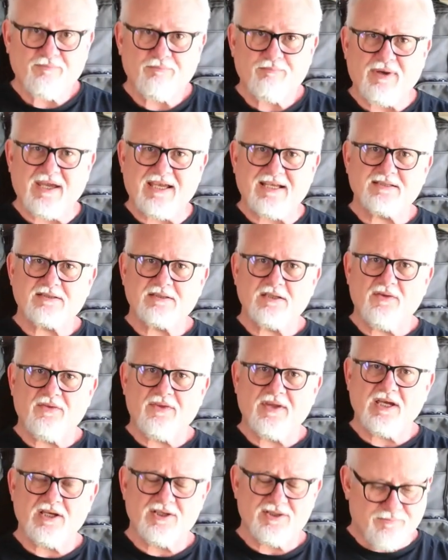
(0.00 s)
based on
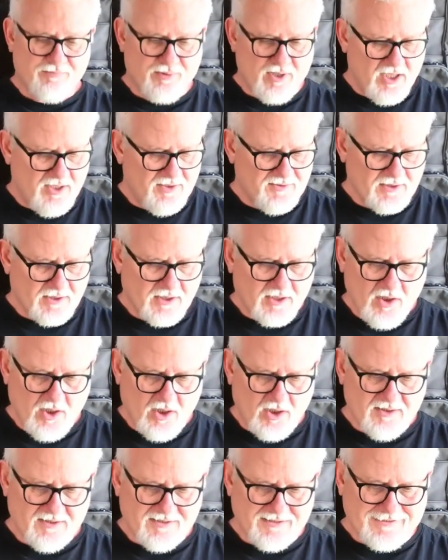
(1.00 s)
those pros and
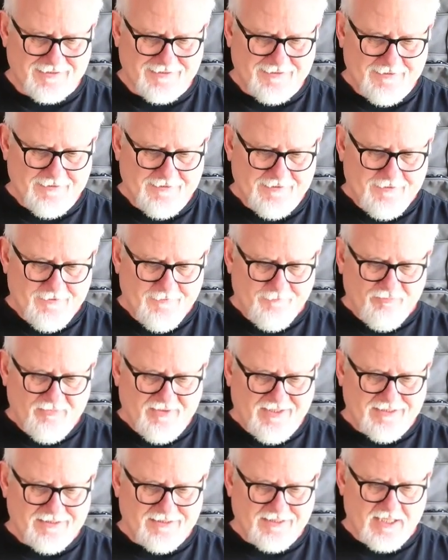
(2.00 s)
cons,
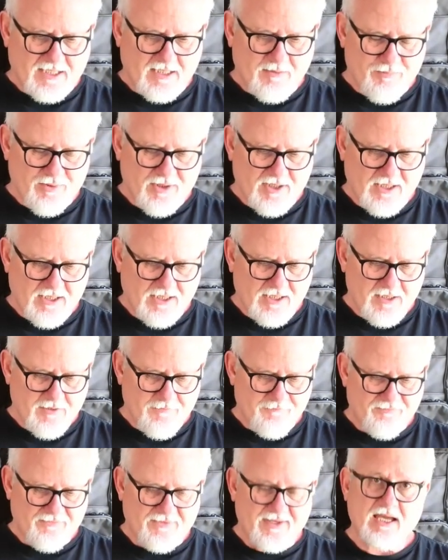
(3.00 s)
is going to be
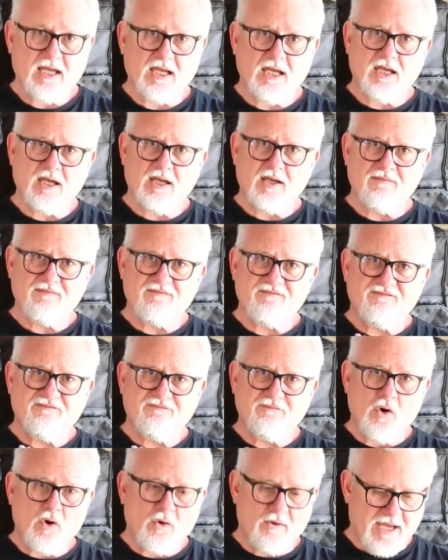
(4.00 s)

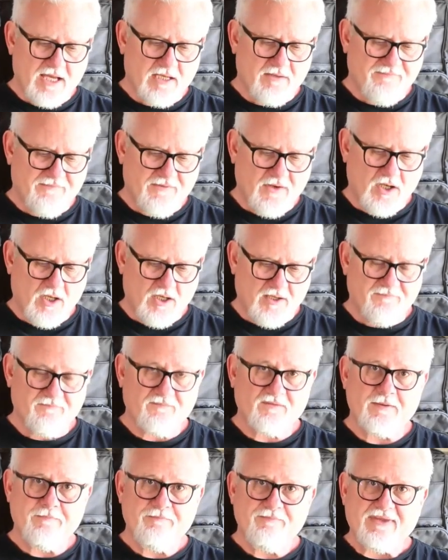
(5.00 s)
4 out of
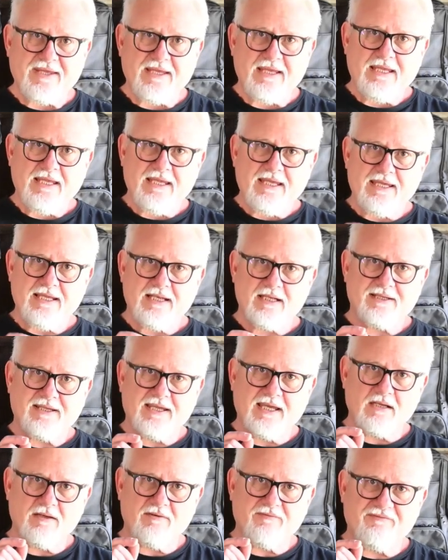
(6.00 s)
5. It'd
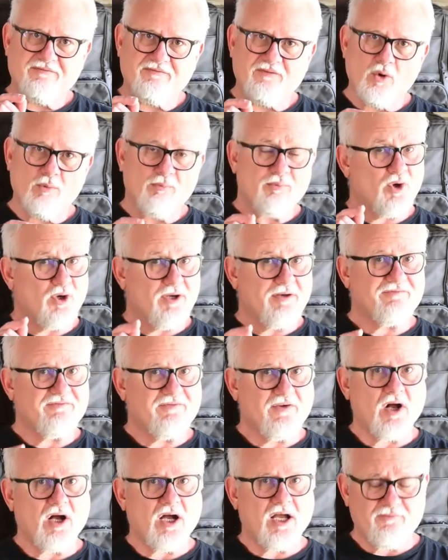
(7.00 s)
get a
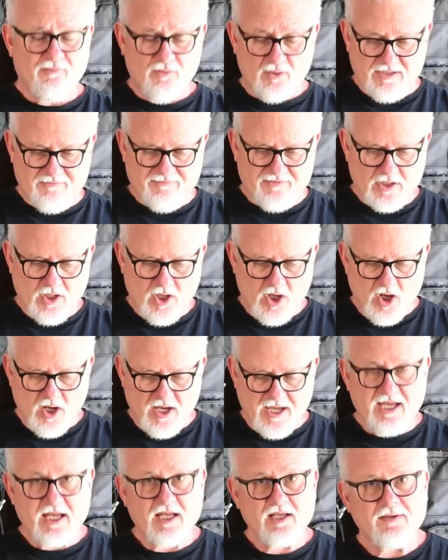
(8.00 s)
4.5 or even
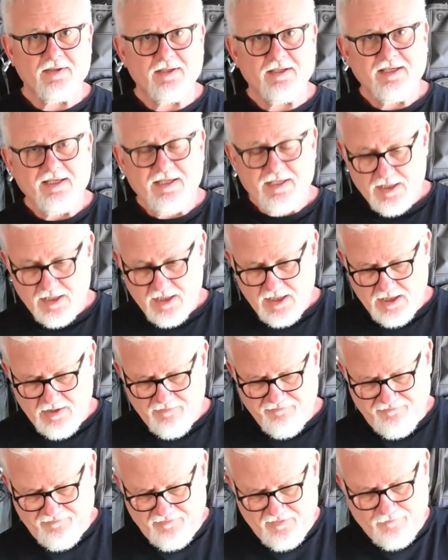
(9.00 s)
higher
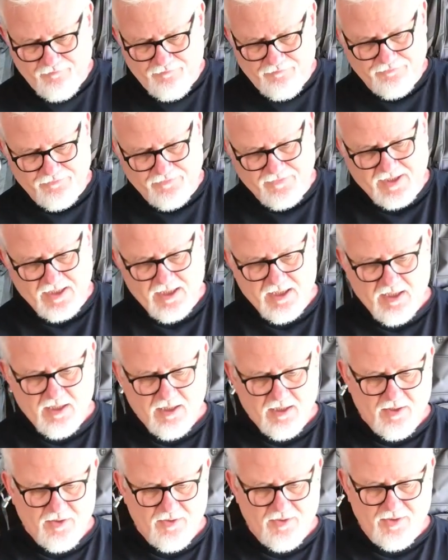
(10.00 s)
if
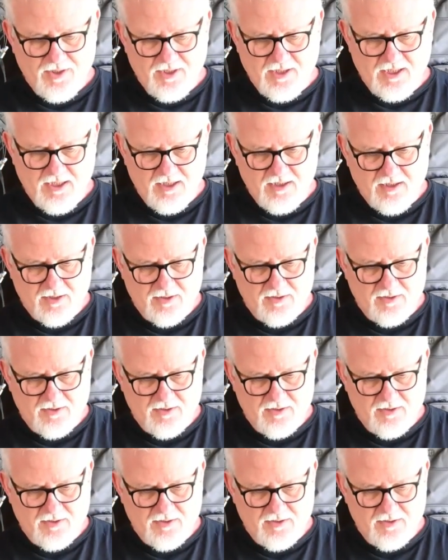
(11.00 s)
the